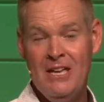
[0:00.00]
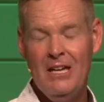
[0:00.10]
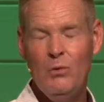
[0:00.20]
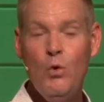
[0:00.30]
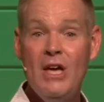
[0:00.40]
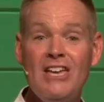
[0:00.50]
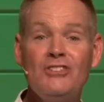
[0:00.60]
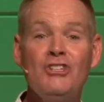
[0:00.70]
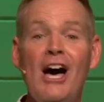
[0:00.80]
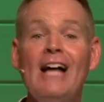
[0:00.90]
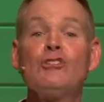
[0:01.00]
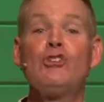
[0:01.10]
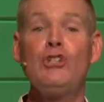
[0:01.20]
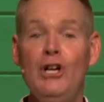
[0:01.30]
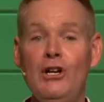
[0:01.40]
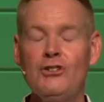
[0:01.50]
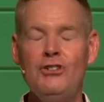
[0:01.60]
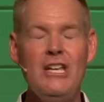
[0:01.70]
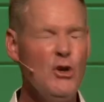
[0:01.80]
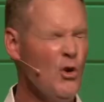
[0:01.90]
And we as God's church
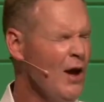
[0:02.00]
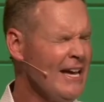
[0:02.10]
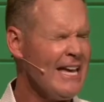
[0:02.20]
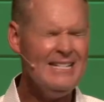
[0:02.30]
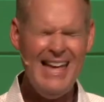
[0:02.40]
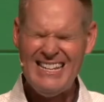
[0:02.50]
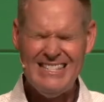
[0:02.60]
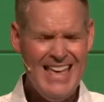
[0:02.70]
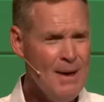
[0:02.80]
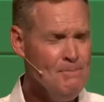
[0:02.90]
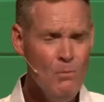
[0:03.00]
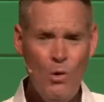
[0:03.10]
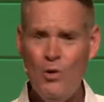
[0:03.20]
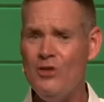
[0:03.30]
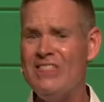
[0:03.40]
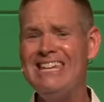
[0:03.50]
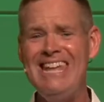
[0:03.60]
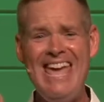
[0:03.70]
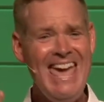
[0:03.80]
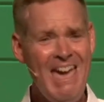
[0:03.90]
need to recognize that more than
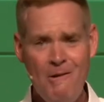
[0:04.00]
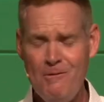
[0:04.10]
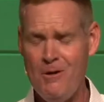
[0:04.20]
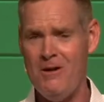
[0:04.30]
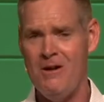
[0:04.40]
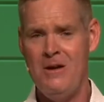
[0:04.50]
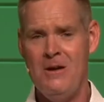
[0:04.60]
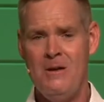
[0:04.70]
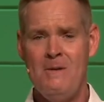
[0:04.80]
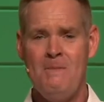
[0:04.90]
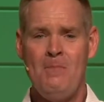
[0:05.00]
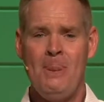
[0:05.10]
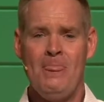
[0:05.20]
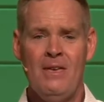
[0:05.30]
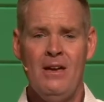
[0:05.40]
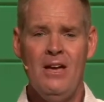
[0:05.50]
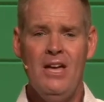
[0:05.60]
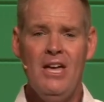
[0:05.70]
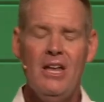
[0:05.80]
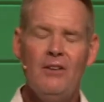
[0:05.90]
ever.
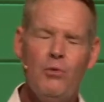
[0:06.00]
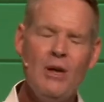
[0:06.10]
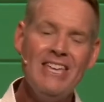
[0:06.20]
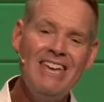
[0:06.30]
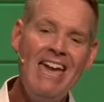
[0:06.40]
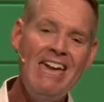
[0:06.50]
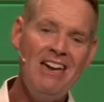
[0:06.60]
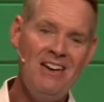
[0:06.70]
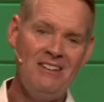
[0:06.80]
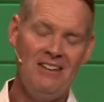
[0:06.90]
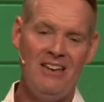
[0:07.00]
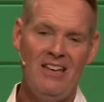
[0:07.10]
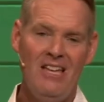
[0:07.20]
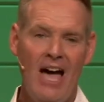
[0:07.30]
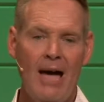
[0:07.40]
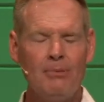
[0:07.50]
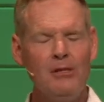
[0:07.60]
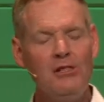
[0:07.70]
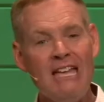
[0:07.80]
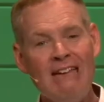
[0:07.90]
And if we can, I
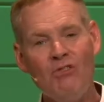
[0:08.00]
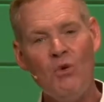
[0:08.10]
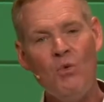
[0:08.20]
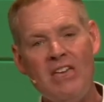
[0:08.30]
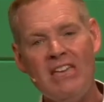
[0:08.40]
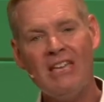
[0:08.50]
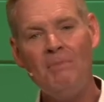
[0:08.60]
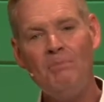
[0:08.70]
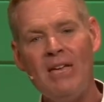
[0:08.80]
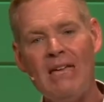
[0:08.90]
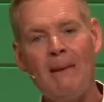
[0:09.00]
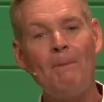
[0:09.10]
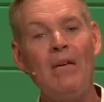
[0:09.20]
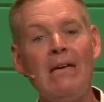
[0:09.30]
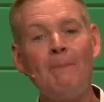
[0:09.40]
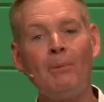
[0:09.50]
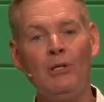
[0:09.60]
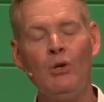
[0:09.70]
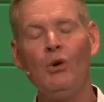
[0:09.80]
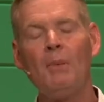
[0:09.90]
believe that we can be people
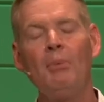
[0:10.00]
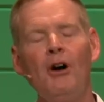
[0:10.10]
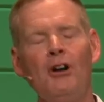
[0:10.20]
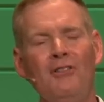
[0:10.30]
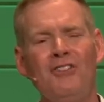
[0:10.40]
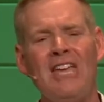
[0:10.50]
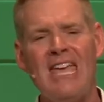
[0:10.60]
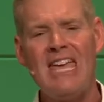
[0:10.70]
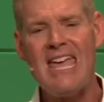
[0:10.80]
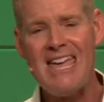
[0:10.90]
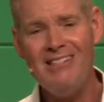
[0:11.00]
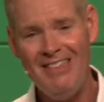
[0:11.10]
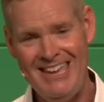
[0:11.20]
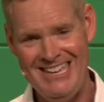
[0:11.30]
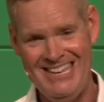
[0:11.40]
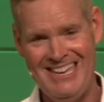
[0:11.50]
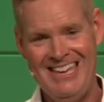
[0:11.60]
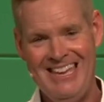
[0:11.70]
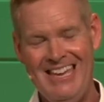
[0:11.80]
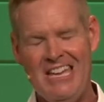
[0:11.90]
who are part of healing
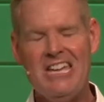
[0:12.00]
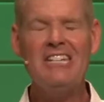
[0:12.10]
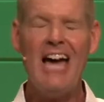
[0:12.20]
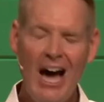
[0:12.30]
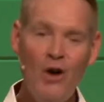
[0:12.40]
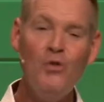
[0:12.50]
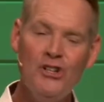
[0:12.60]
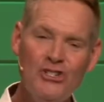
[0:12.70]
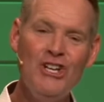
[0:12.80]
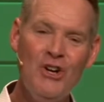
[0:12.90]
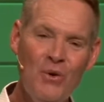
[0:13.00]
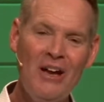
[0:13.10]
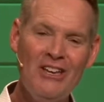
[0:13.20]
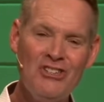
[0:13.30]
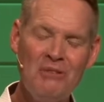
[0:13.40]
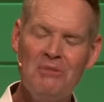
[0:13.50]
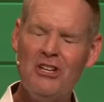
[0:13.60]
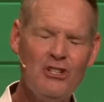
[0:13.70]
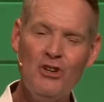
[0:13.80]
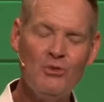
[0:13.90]
in our generation,
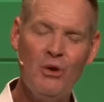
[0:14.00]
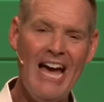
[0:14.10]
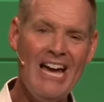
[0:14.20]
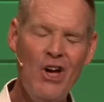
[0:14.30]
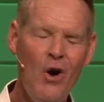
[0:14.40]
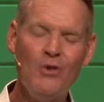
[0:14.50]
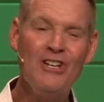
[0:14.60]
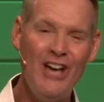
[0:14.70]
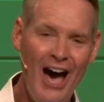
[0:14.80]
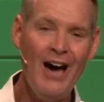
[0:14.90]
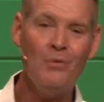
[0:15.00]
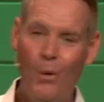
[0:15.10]
because here's what I know. God